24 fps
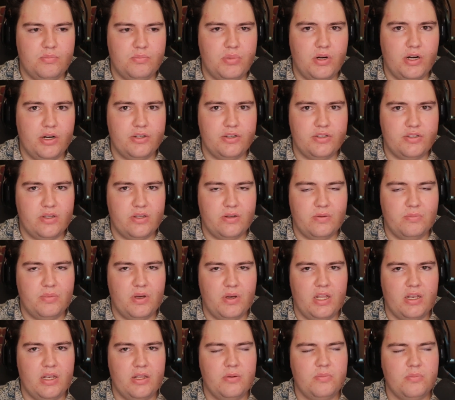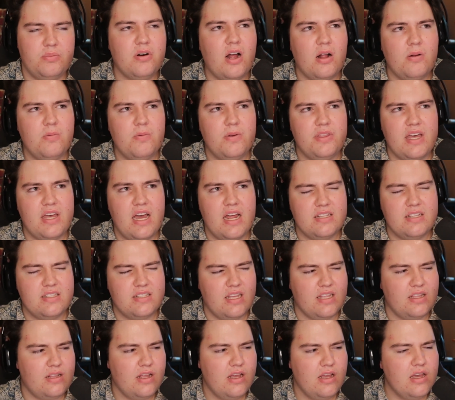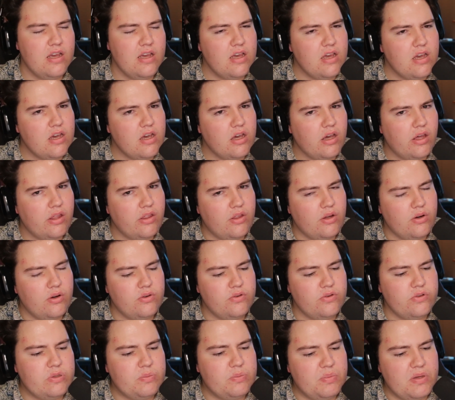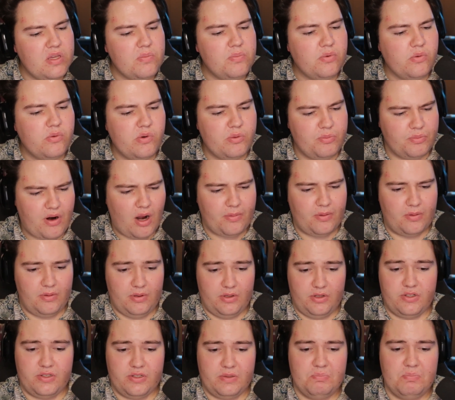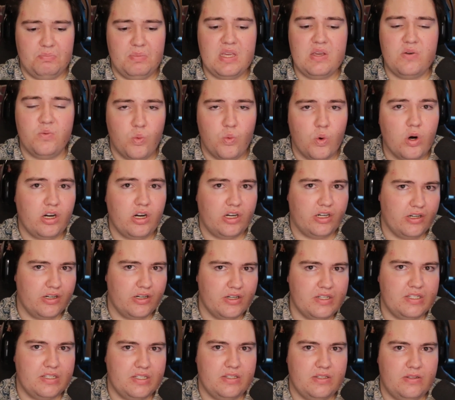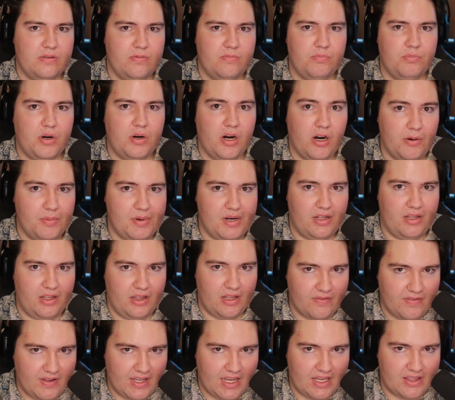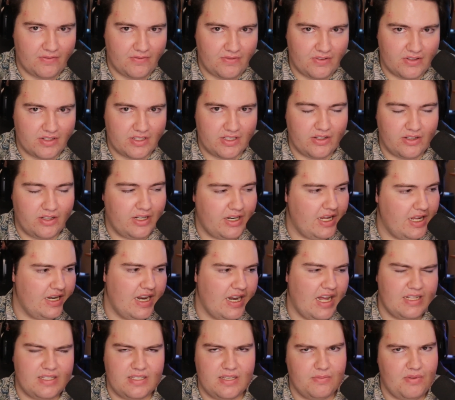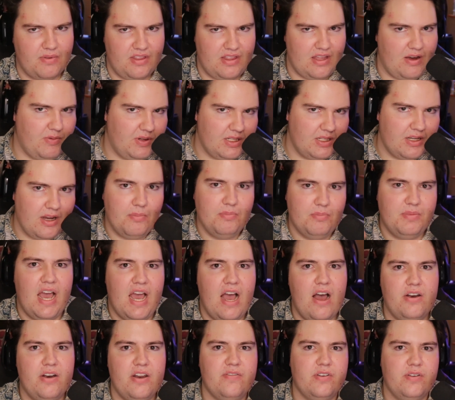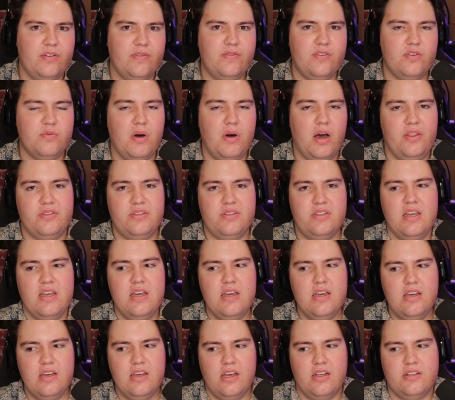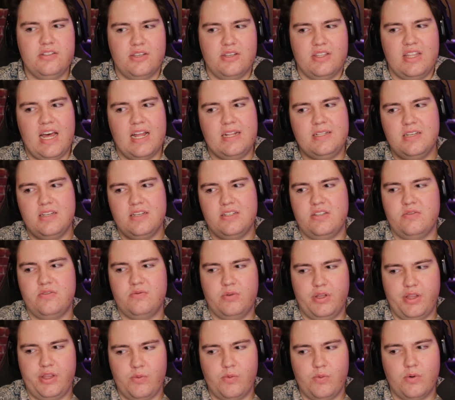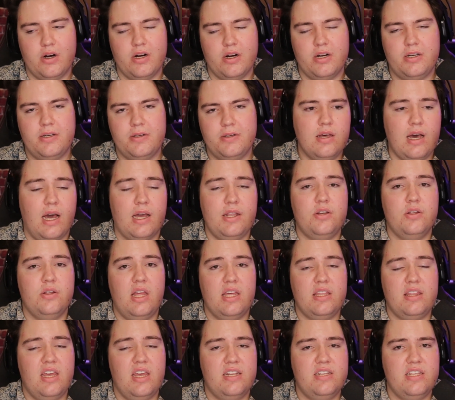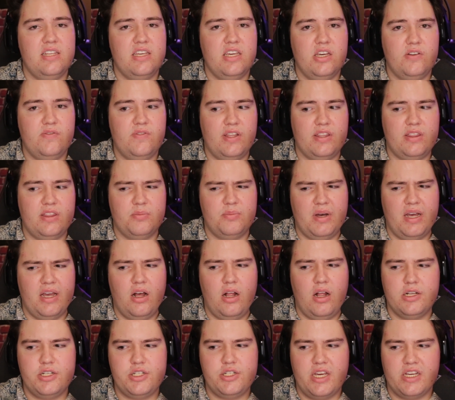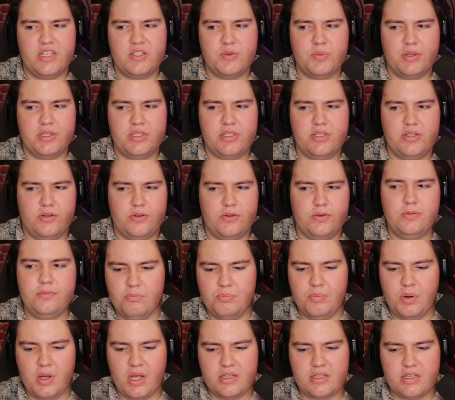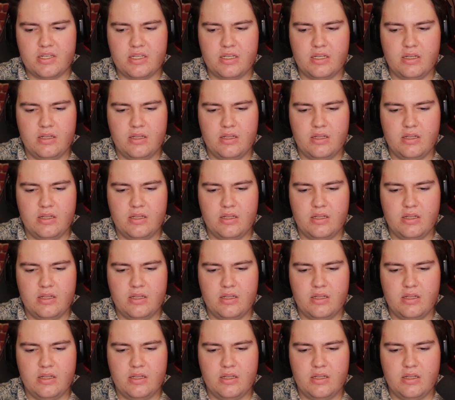person, but the problem with that is that those people would probably just be workers permanently living at the facility and not something that would come down every few months. And so that doesn't really work. I do like the idea of like the biology expert too, but